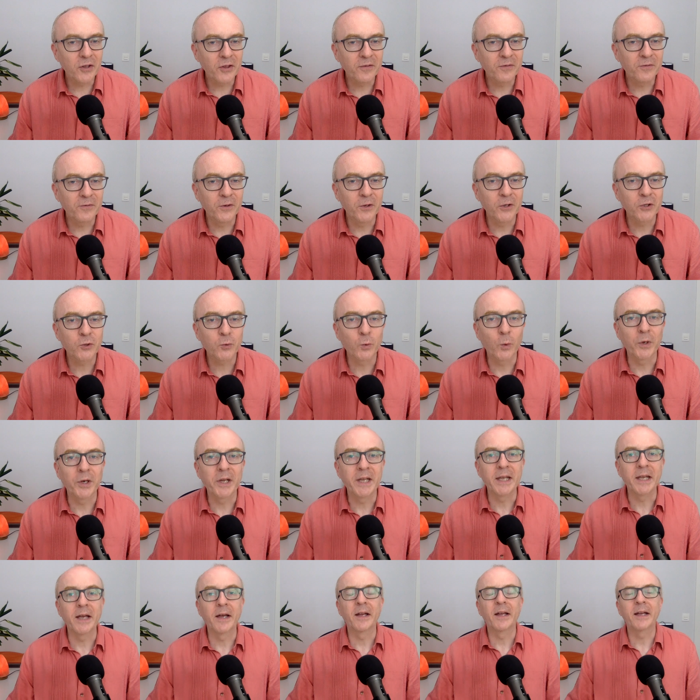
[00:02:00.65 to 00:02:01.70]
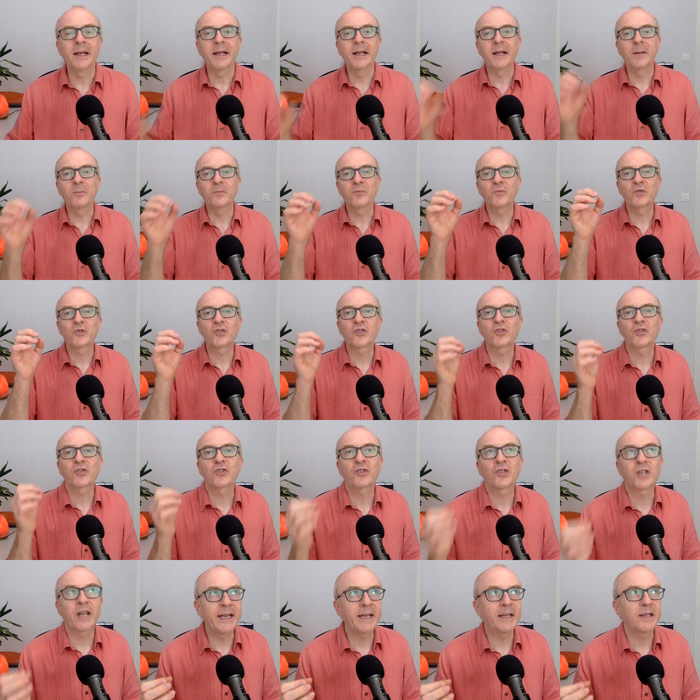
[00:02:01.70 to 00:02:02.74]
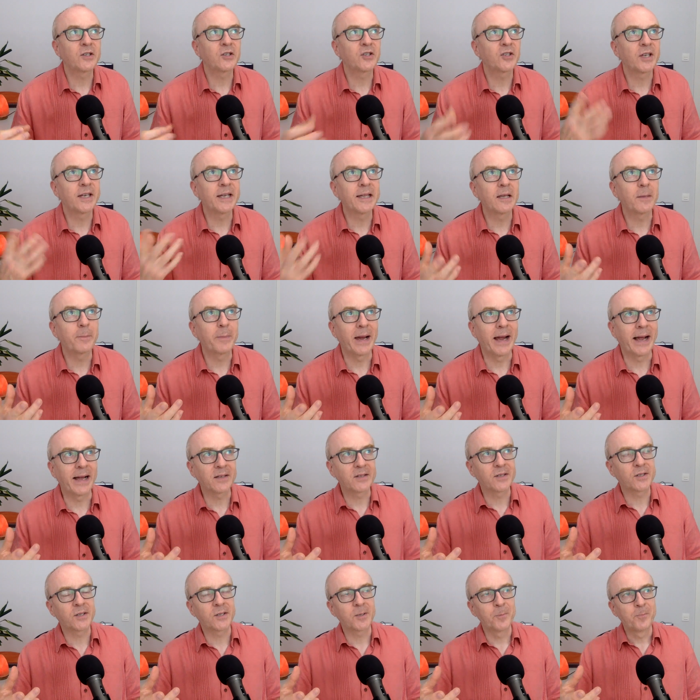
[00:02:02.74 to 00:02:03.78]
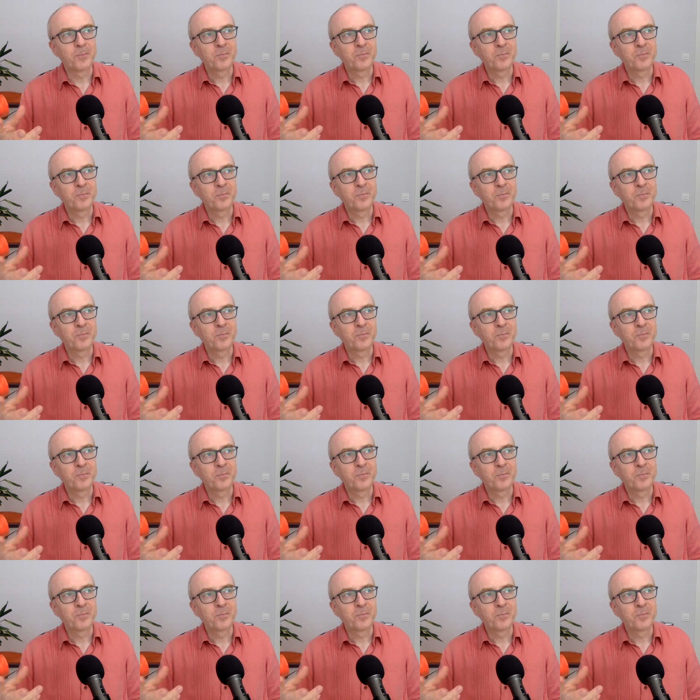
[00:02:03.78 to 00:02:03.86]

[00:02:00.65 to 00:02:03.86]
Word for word: at the first one here, um, states in the past.